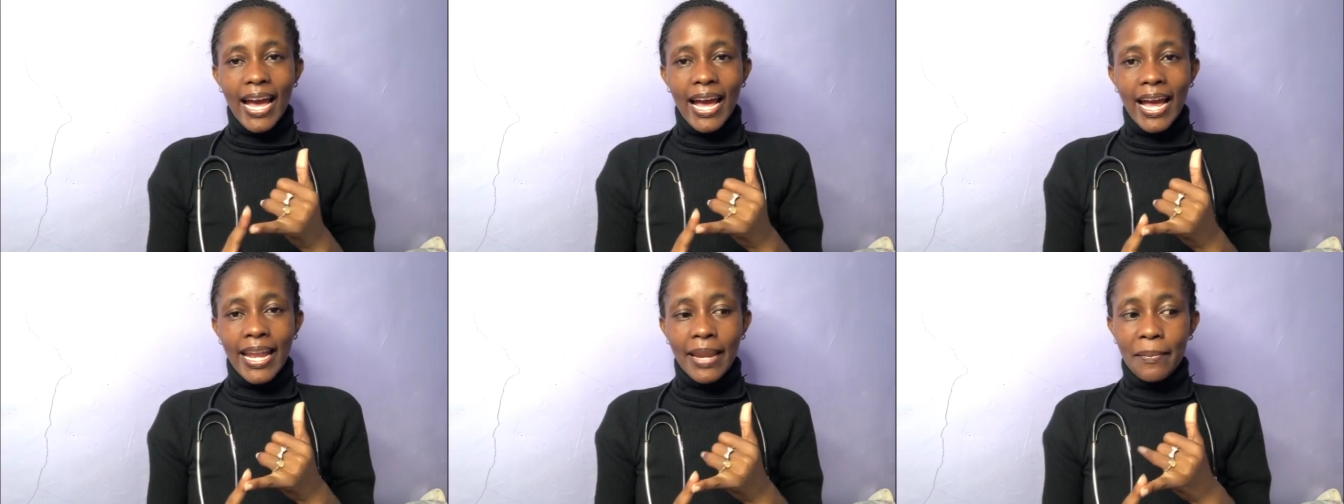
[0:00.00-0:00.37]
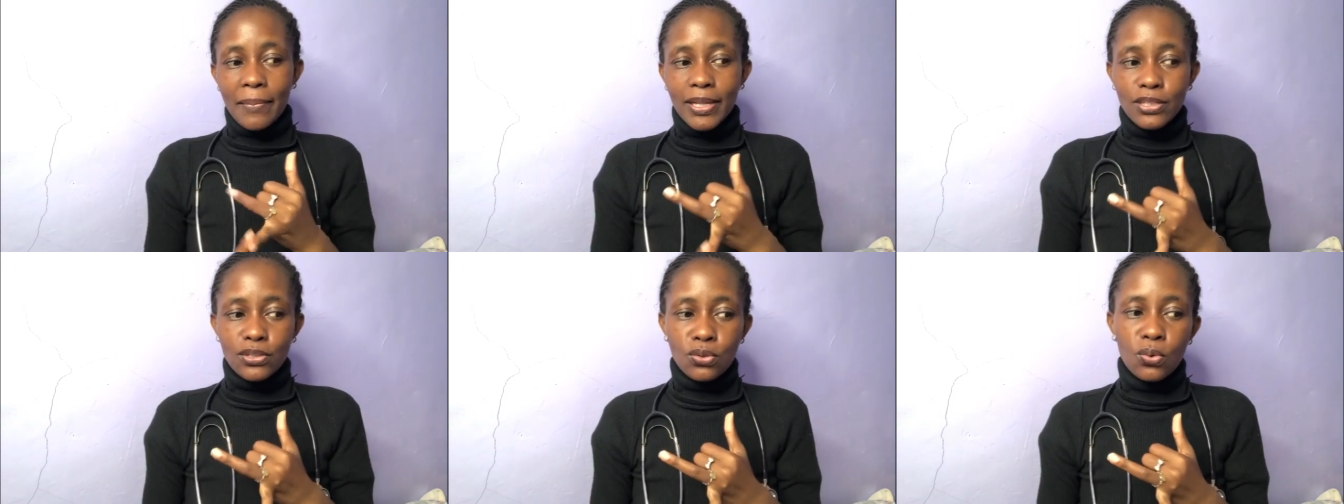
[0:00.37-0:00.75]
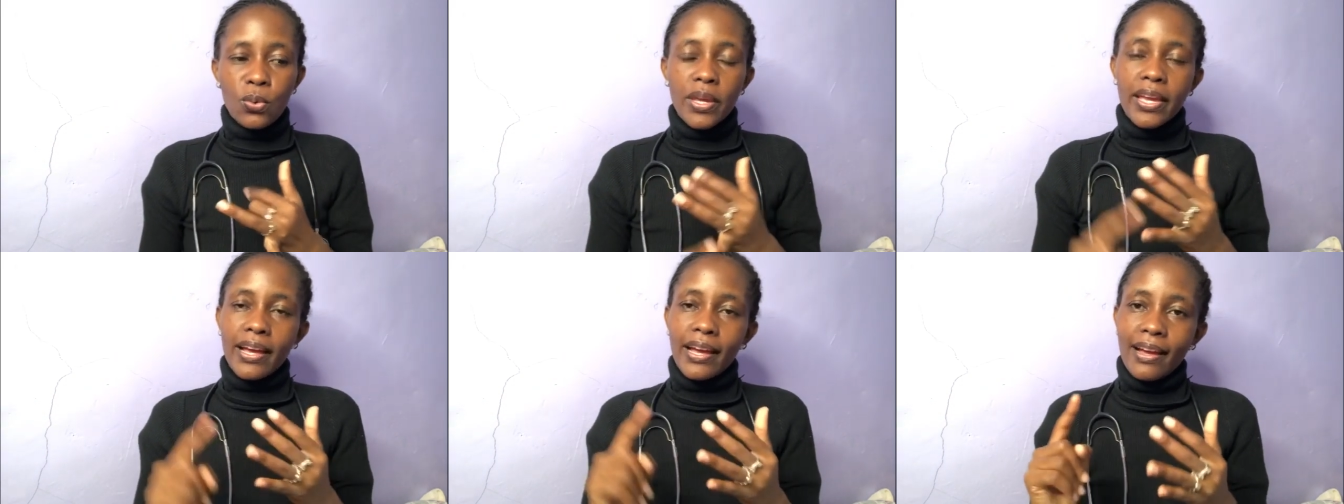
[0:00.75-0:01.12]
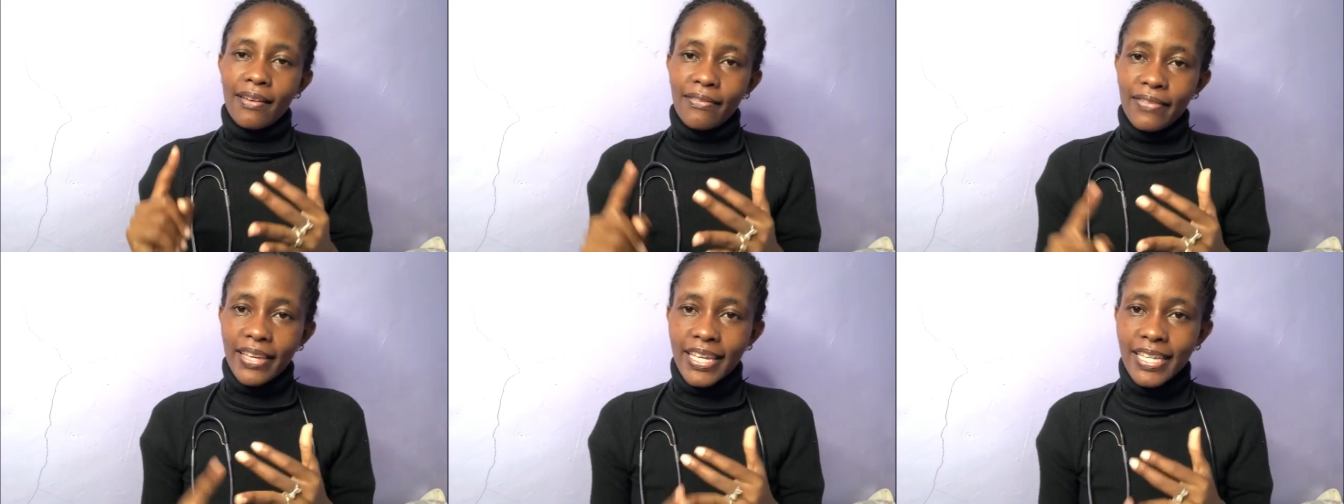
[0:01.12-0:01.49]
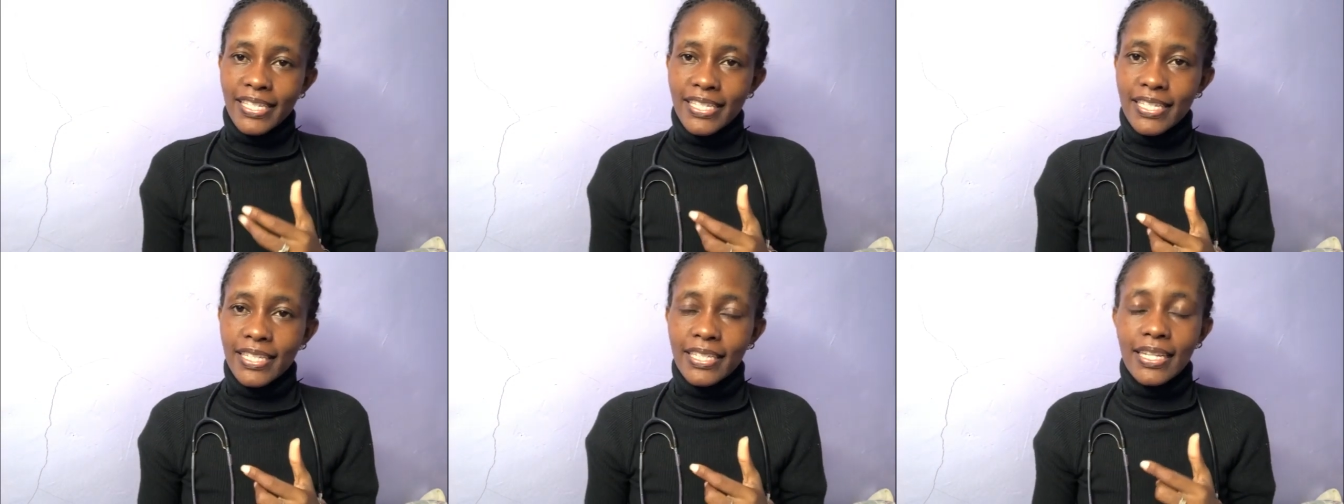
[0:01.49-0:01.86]
Number 2, we have
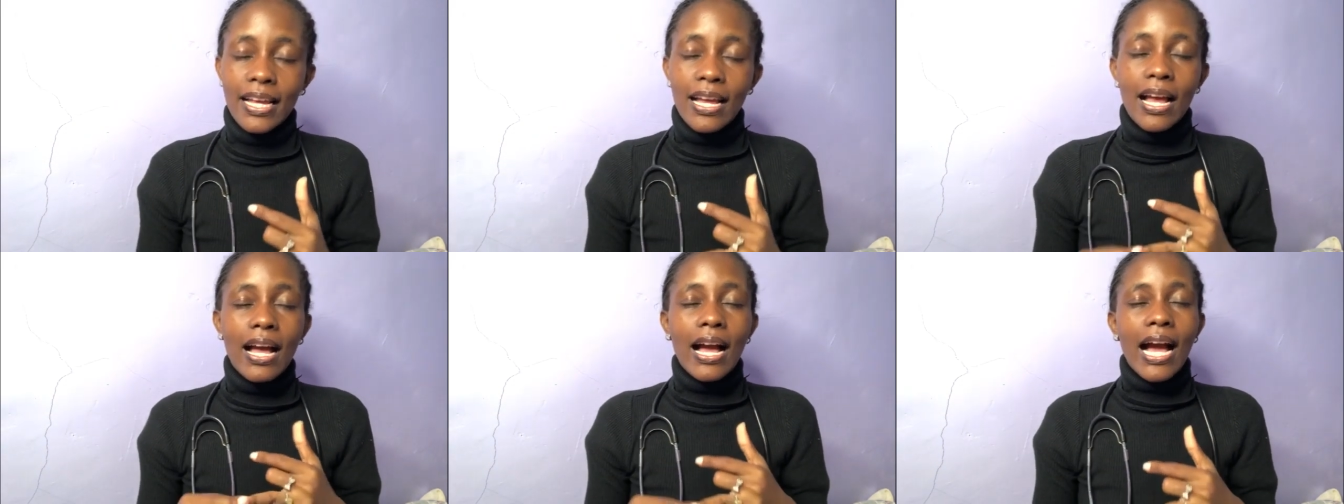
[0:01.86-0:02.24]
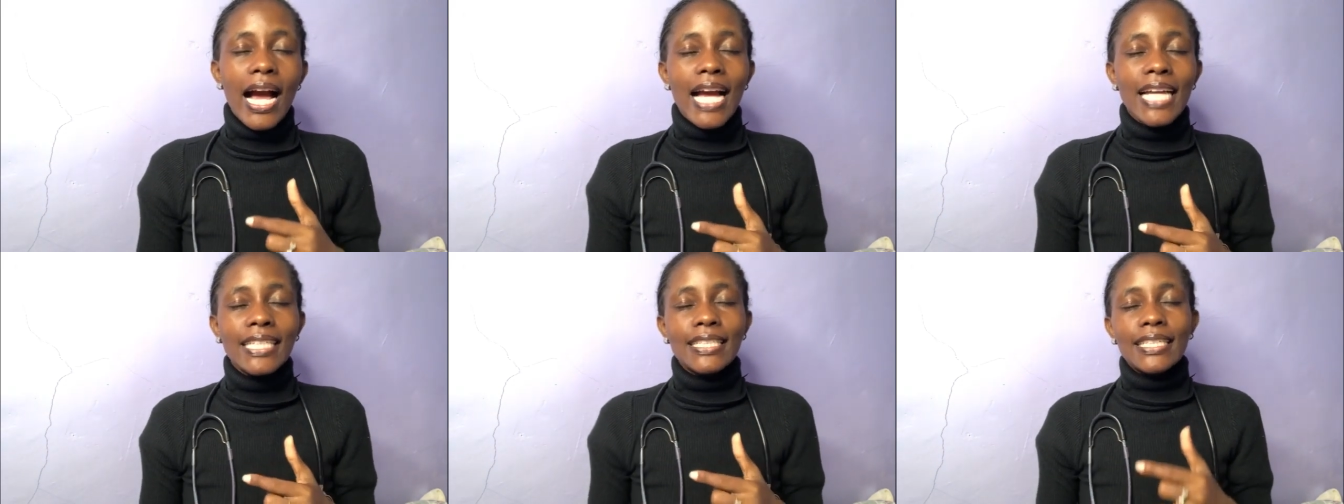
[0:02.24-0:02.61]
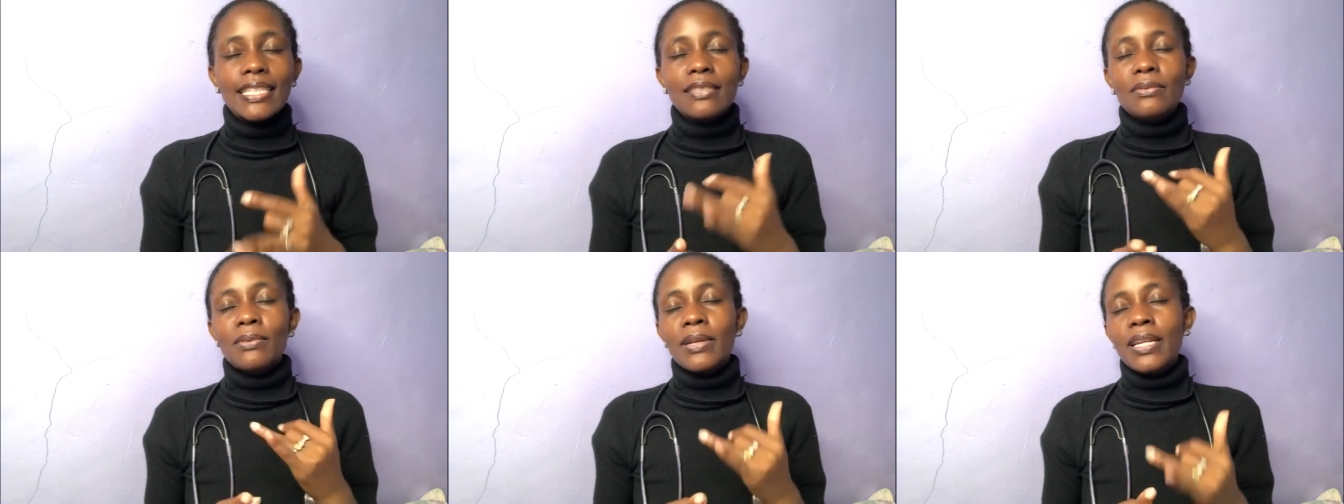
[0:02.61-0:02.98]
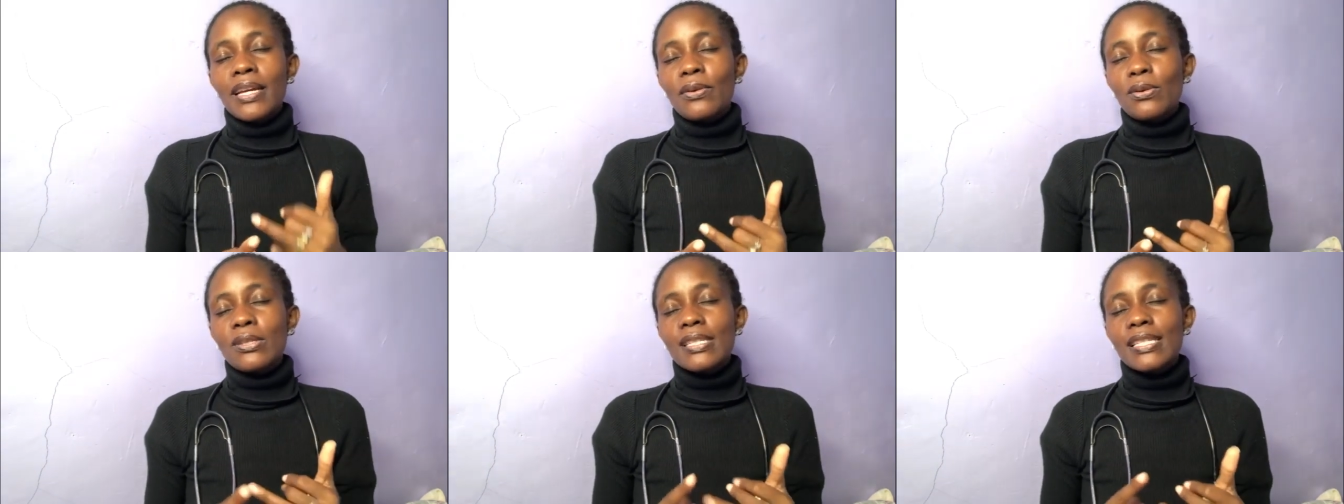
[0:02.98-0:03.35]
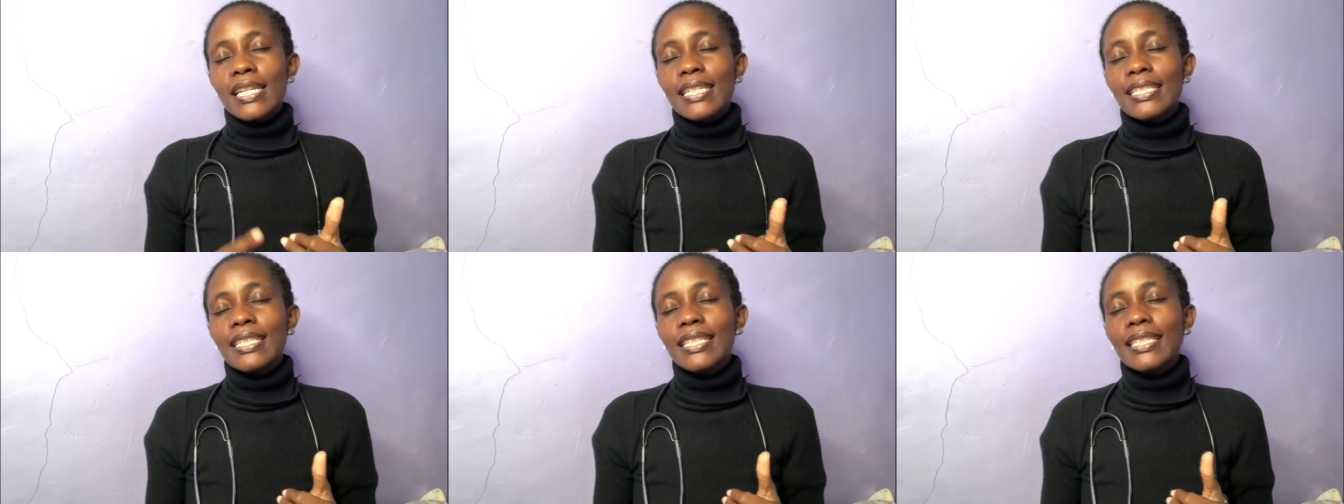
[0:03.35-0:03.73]
aging. I said when I was
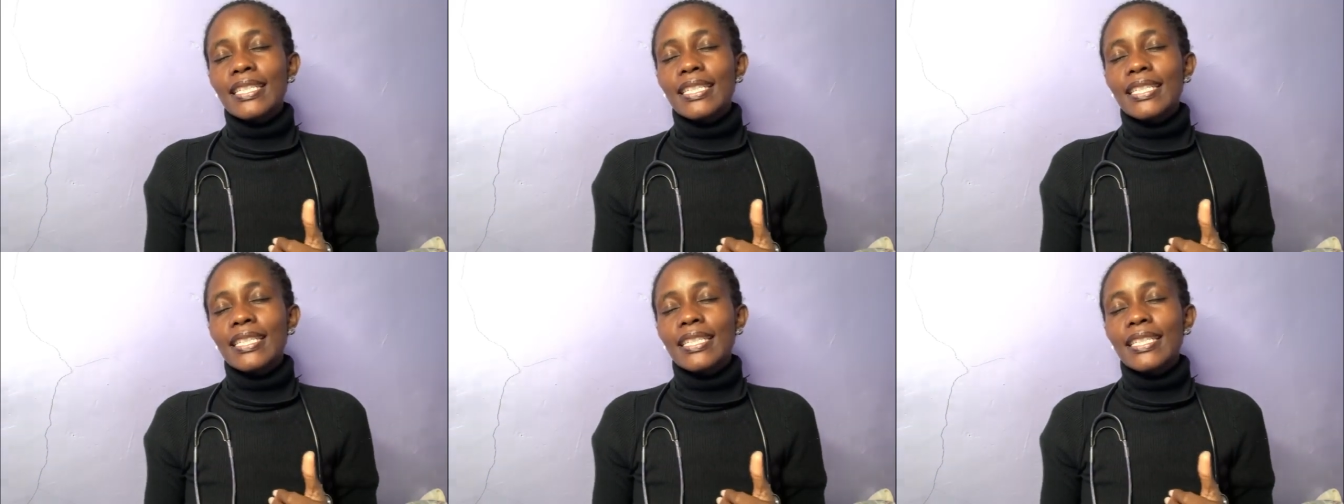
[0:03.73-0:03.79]
starting